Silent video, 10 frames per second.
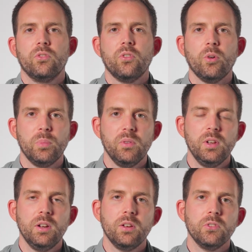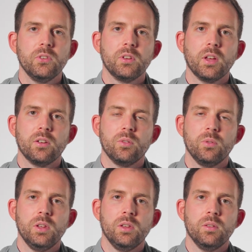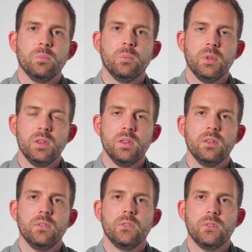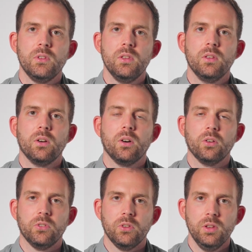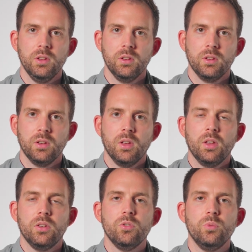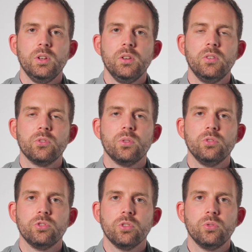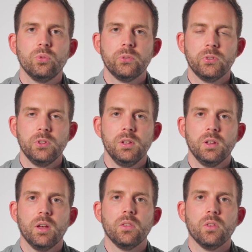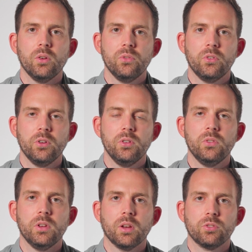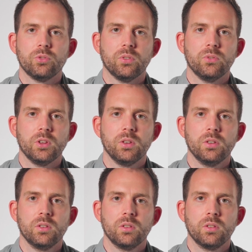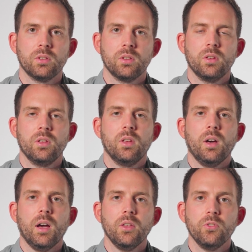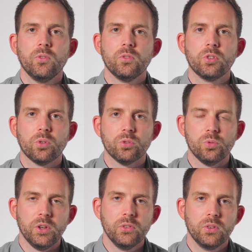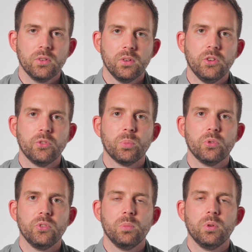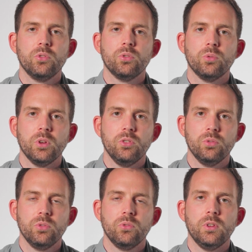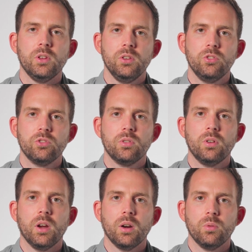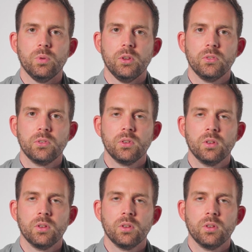For BVLOS in category B, C or D, you will need a solution to see and avoid the air traffic. As for the ground risk, it's possible to reduce the initial air risk.